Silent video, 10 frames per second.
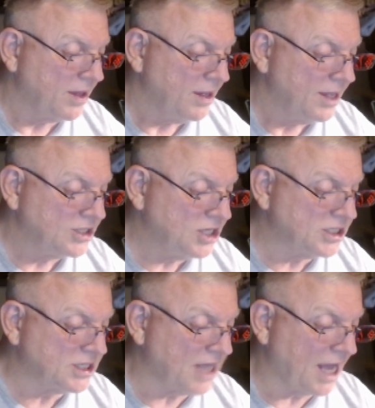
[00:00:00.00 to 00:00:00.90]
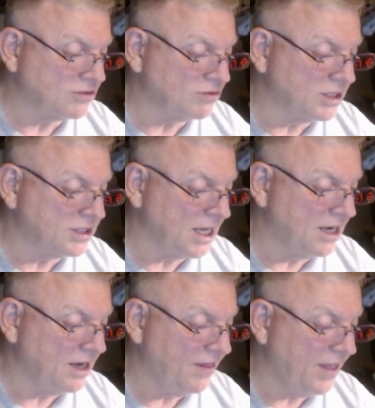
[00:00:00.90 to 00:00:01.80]
Jesus answered and said
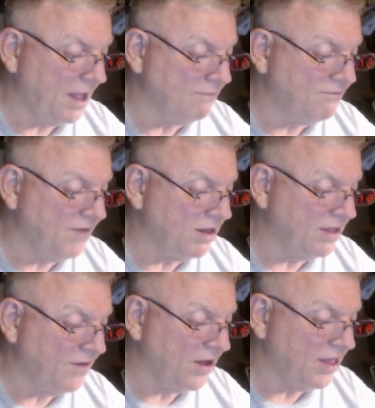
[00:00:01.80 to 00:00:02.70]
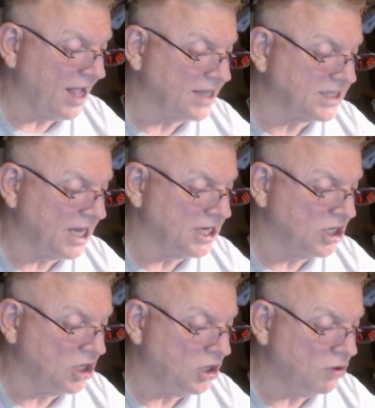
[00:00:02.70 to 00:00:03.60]
unto them, Verily, verily, I say unto
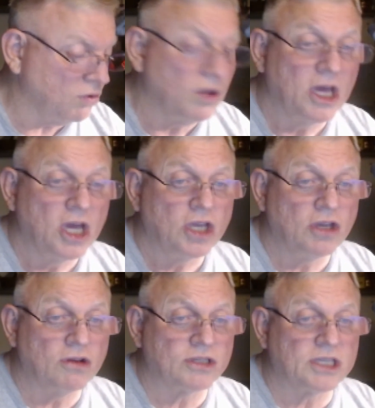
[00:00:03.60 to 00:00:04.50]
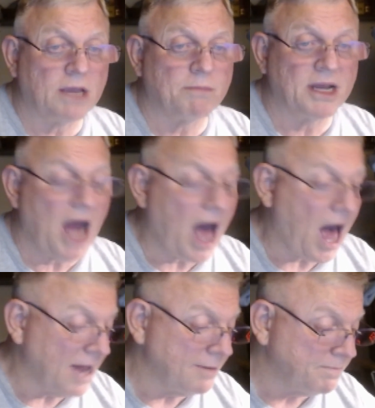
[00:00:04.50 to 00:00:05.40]
you, you seek me
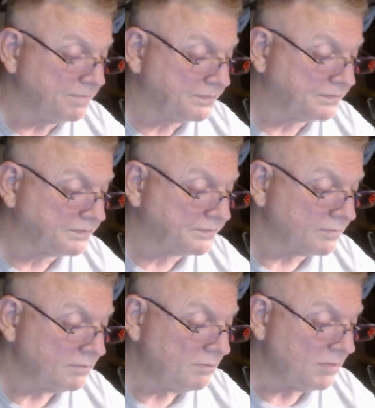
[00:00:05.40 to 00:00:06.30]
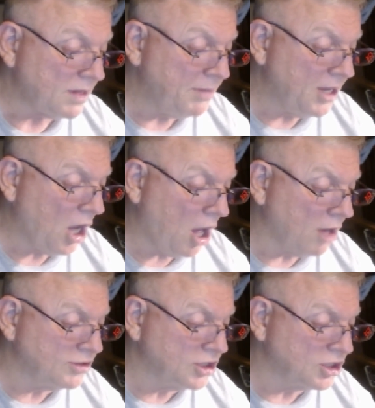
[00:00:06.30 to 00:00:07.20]
not
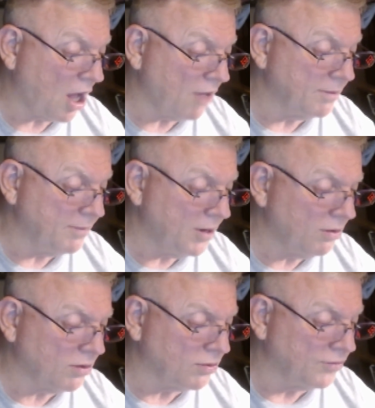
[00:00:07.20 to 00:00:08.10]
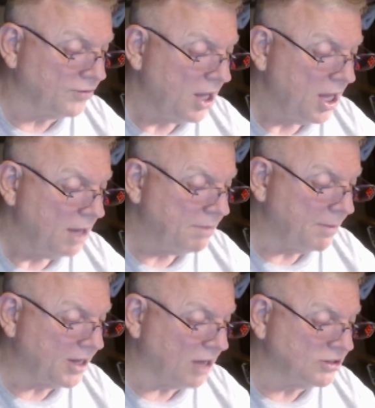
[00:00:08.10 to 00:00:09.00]
because ye saw the miracles, but
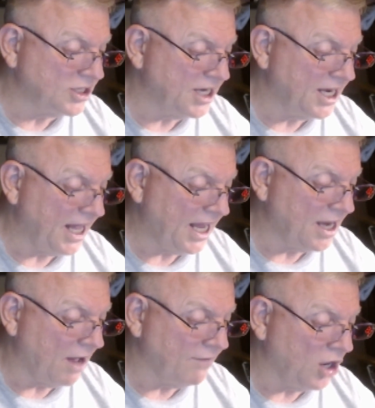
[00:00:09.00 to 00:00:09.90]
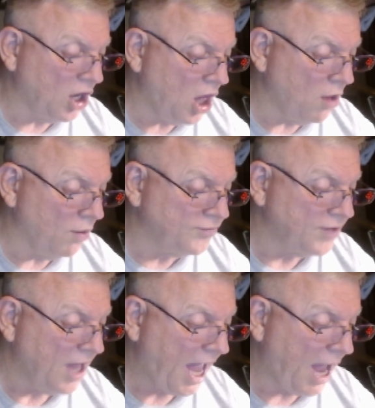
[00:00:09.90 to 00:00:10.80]
because ye did eat of the loaves
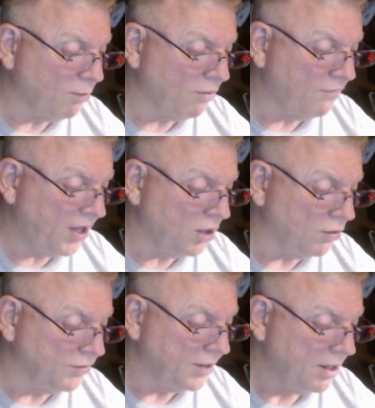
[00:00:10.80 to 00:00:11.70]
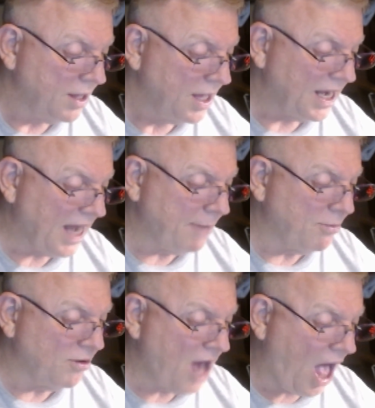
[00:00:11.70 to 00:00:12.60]
and were filled.
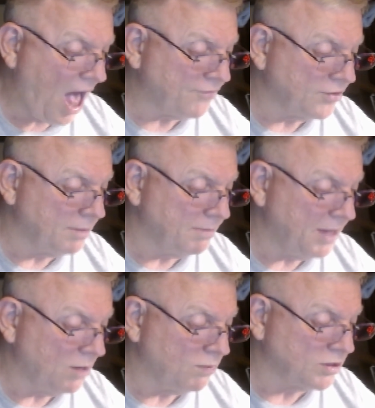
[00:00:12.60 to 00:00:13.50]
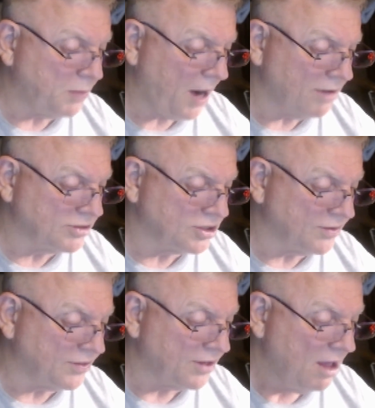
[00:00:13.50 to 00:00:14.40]
Labor not for the meat which
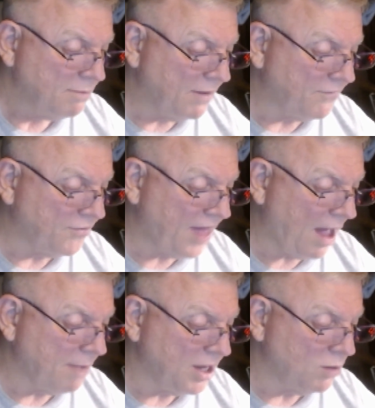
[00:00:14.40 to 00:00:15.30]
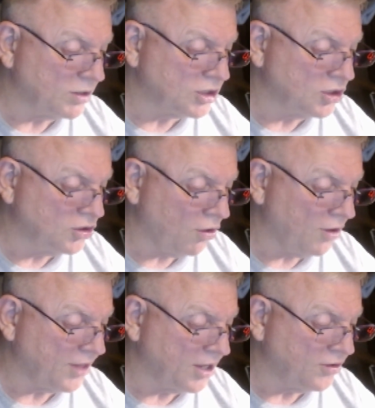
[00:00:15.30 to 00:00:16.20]
perisheth, but for that meat which
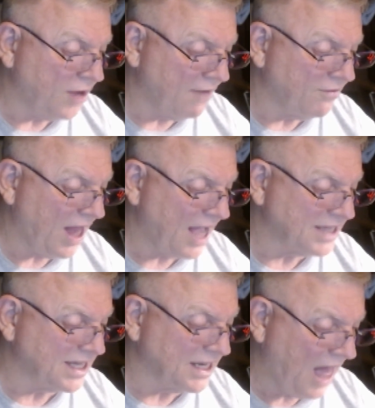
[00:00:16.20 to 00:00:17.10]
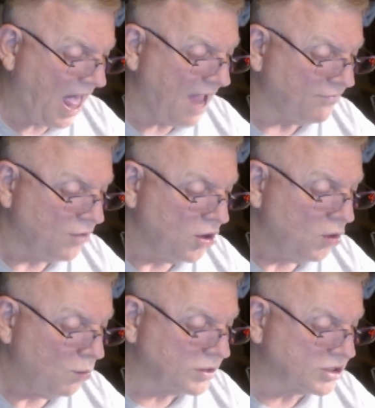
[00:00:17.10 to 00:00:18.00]
endureth unto everlasting life,
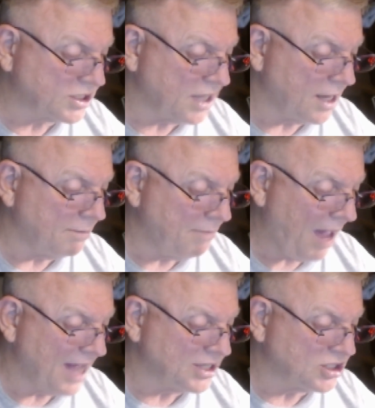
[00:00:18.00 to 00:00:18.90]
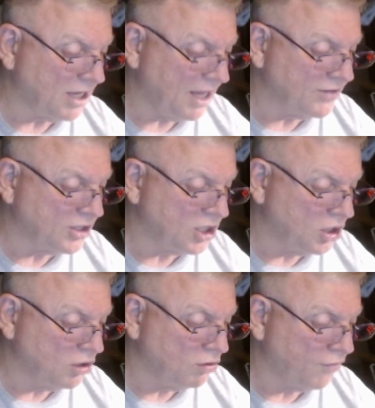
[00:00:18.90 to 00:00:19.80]
which the Son of Man shall give unto
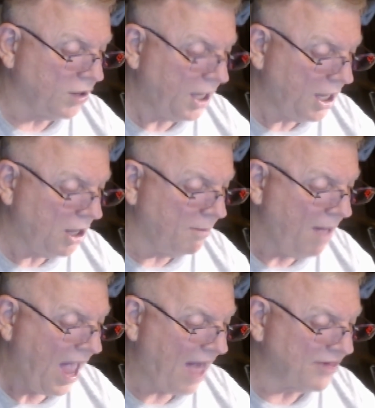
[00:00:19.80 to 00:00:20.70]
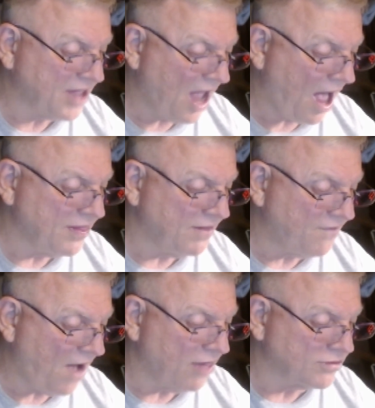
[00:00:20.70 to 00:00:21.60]
you, for him hath God the
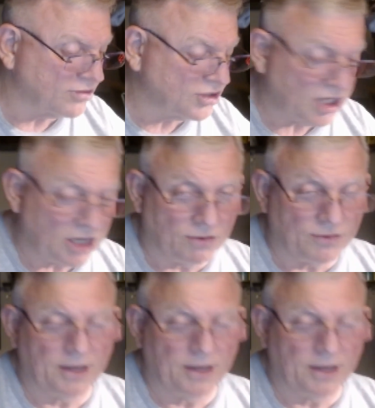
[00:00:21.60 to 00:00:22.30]
Father sealed."